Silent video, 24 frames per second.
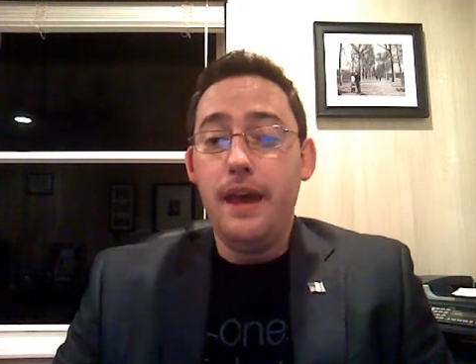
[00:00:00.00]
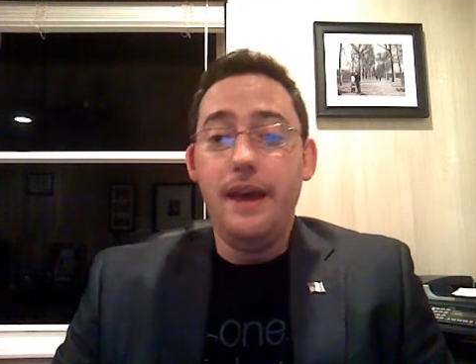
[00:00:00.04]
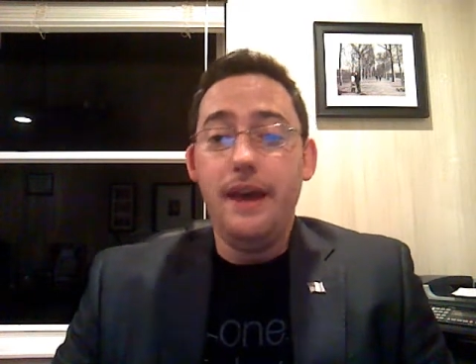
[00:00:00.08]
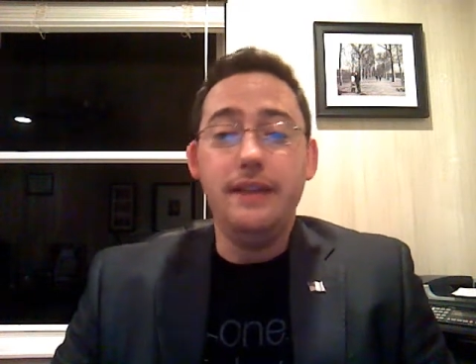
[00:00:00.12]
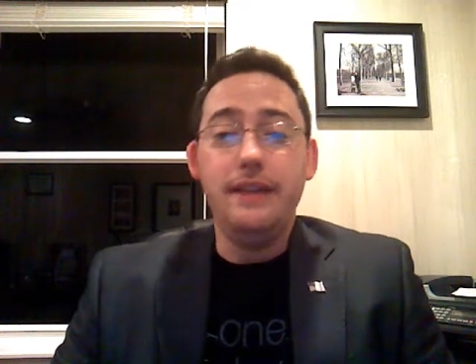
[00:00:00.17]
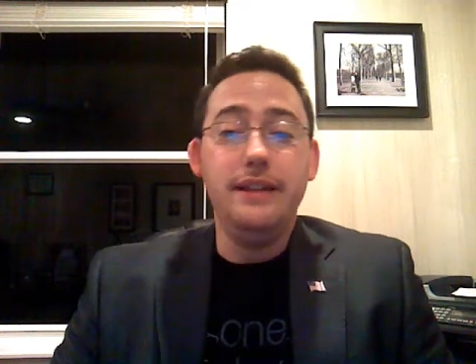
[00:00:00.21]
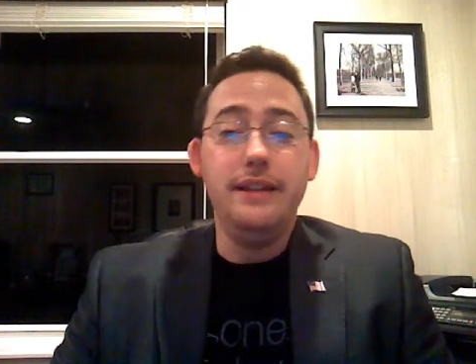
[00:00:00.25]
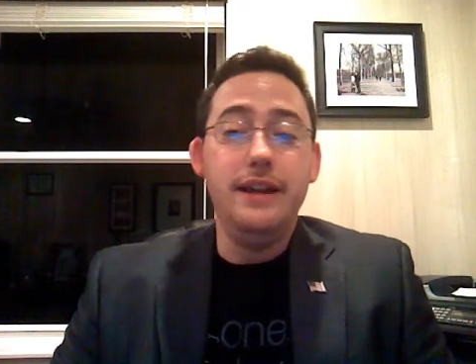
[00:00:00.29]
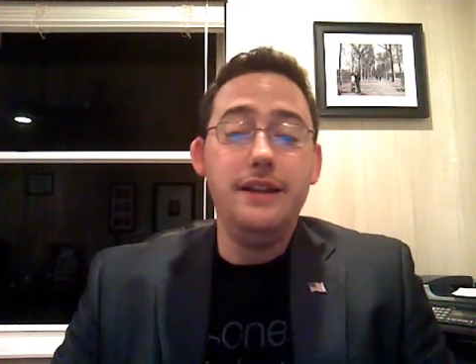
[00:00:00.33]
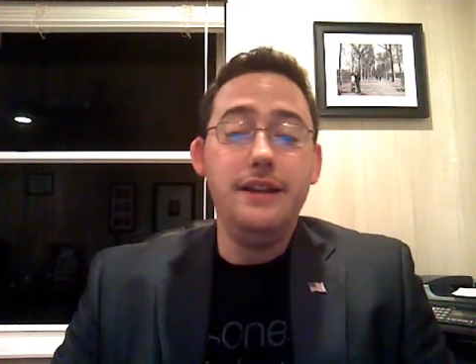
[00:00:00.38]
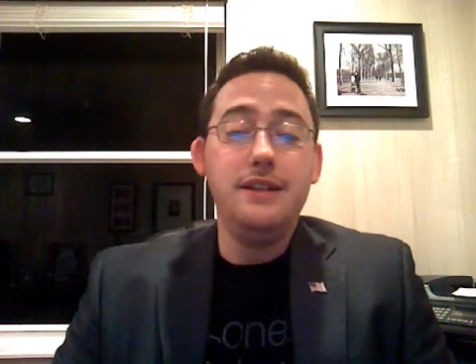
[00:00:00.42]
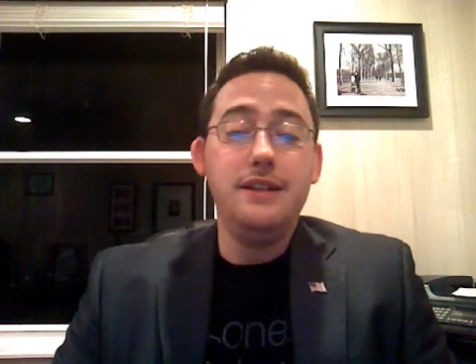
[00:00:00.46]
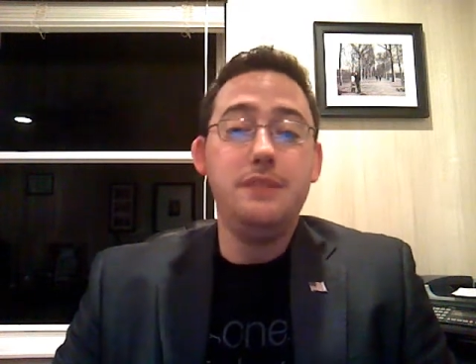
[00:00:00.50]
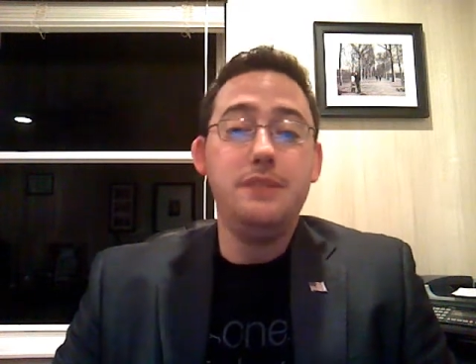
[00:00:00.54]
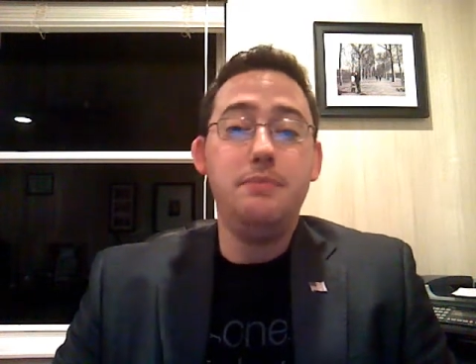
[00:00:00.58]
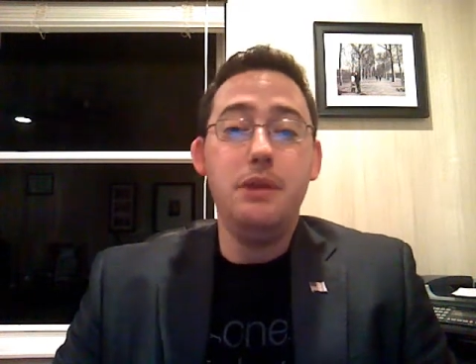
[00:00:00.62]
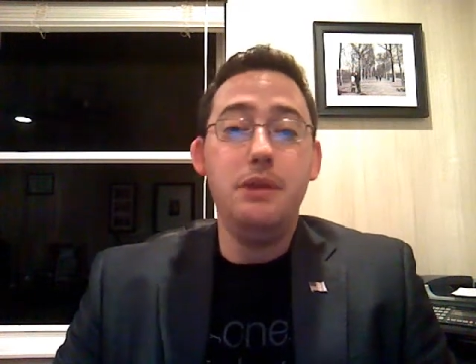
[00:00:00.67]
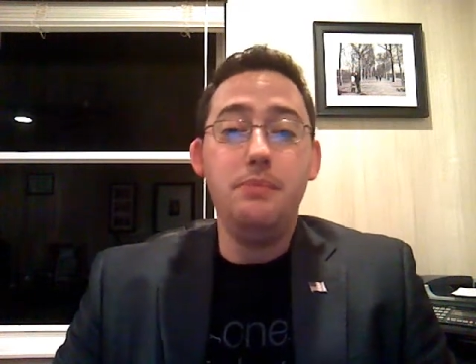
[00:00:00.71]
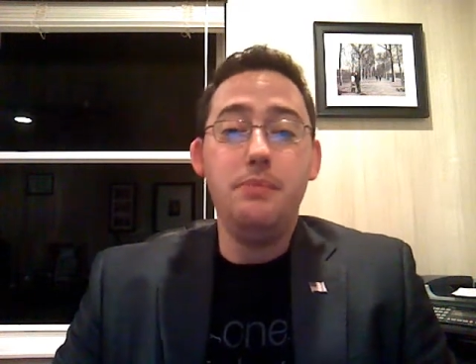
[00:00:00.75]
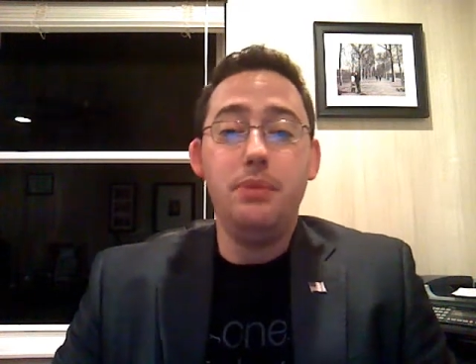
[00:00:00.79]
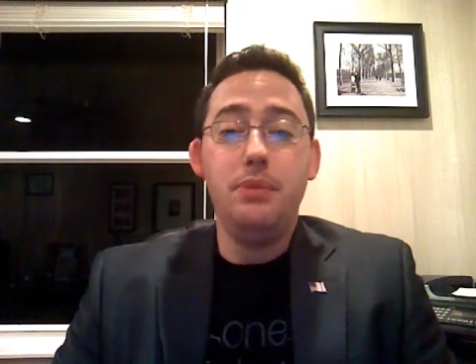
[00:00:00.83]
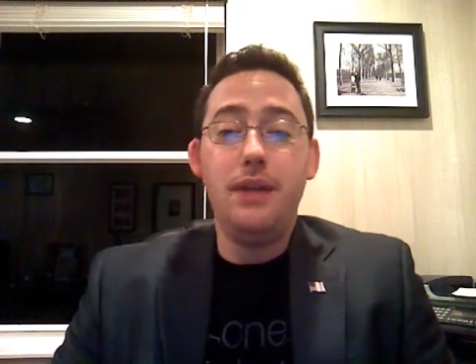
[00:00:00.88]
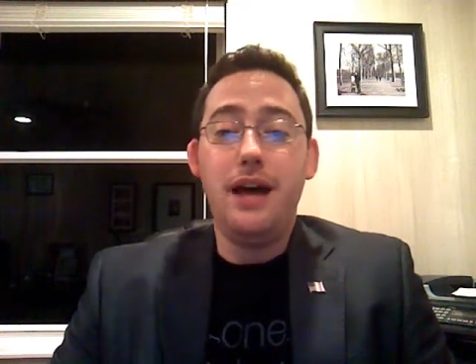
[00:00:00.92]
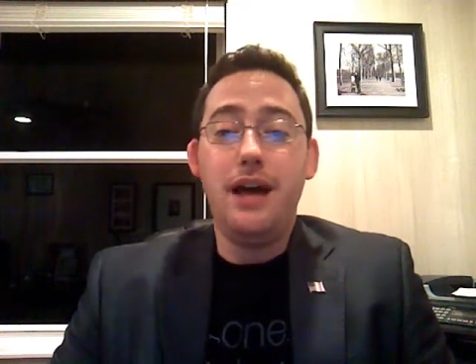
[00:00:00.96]
and led his
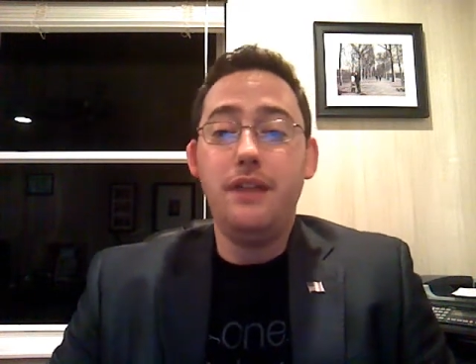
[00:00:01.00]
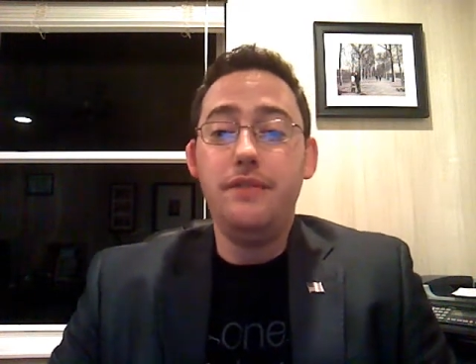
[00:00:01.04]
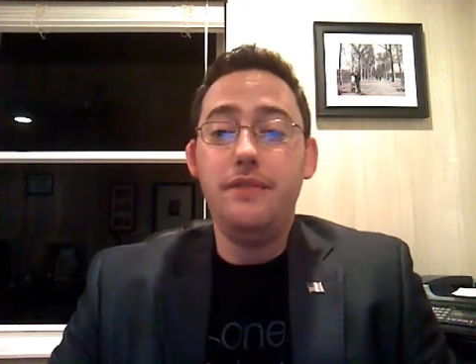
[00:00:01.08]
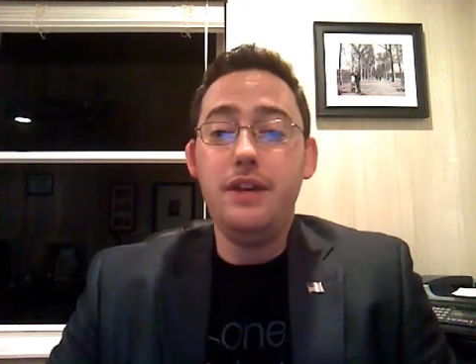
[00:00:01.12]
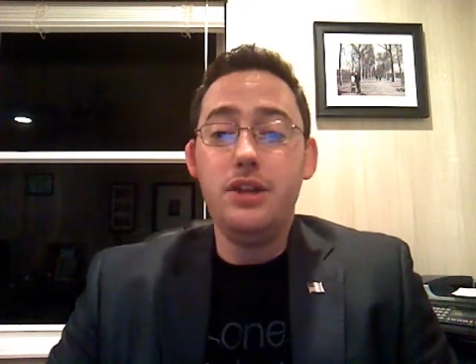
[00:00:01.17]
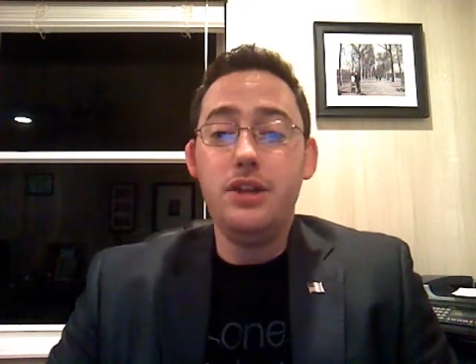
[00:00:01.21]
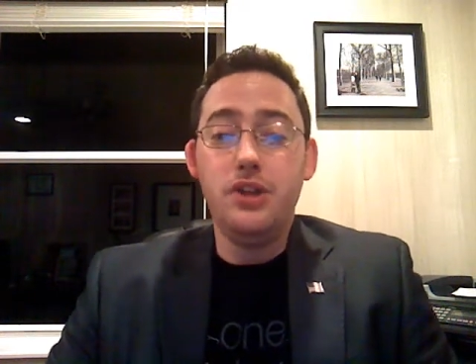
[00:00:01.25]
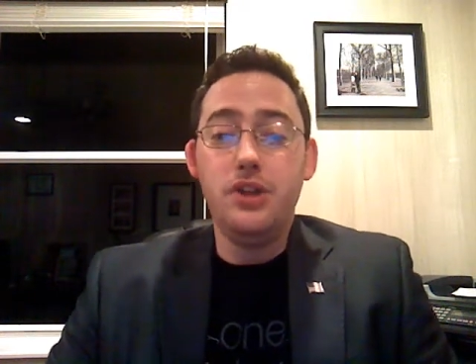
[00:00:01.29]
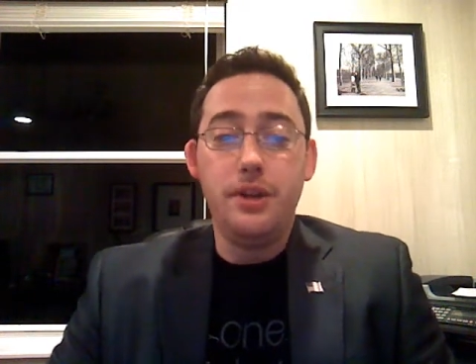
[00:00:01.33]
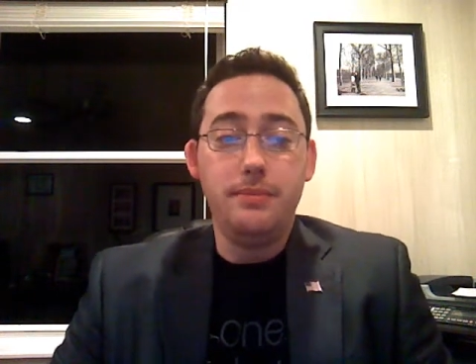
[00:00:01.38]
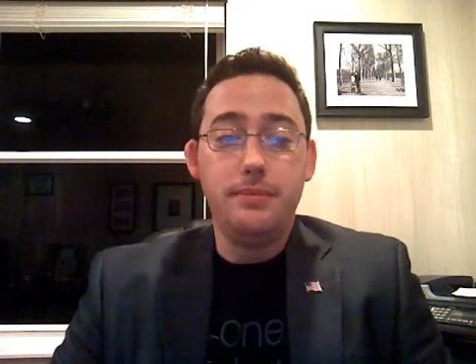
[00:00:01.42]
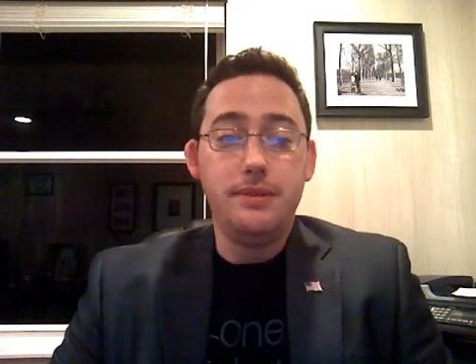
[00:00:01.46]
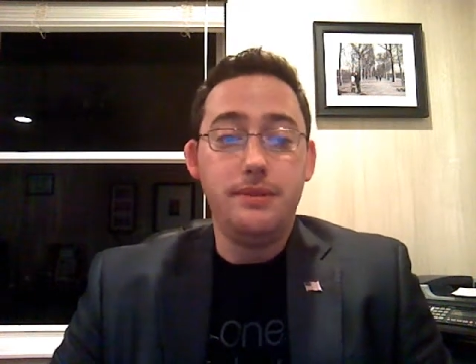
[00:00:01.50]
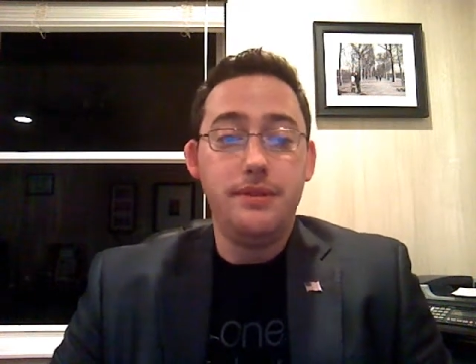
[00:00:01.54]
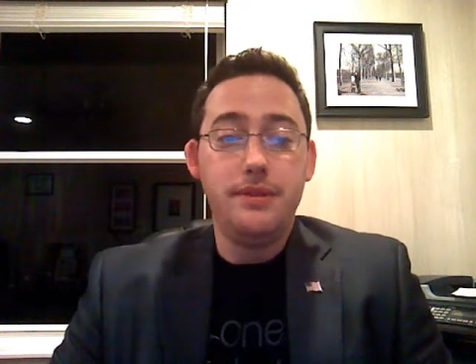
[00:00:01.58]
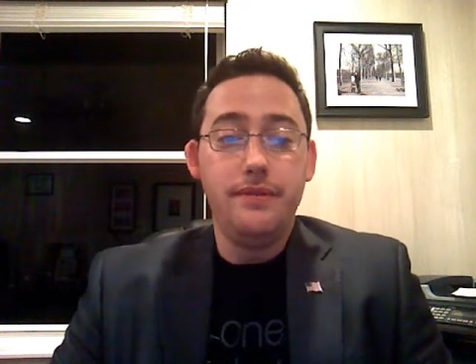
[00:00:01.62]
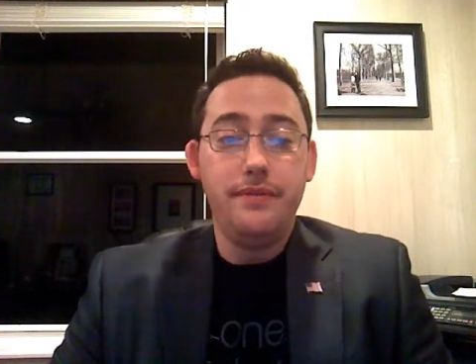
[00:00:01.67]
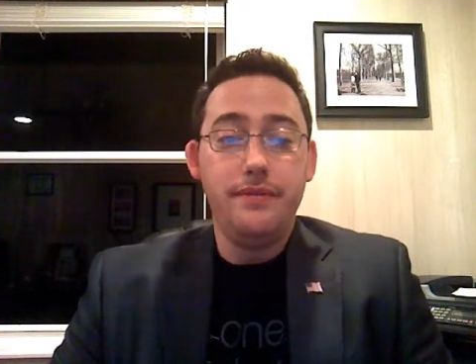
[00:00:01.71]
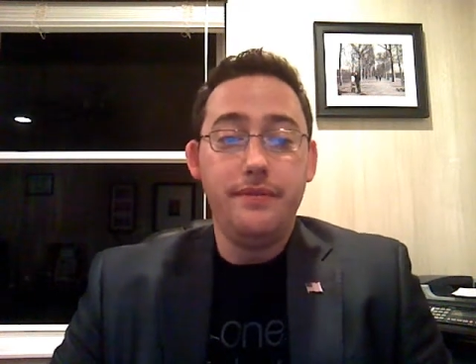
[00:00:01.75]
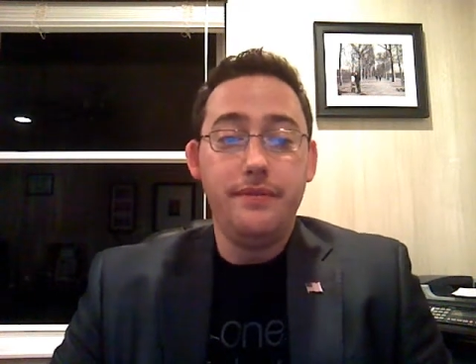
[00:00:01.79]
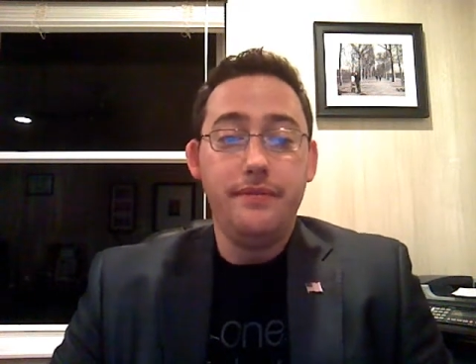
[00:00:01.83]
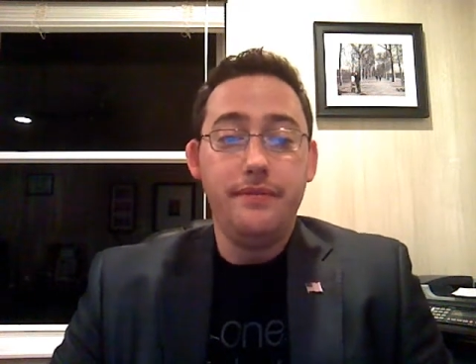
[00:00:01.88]
people out of Egypt.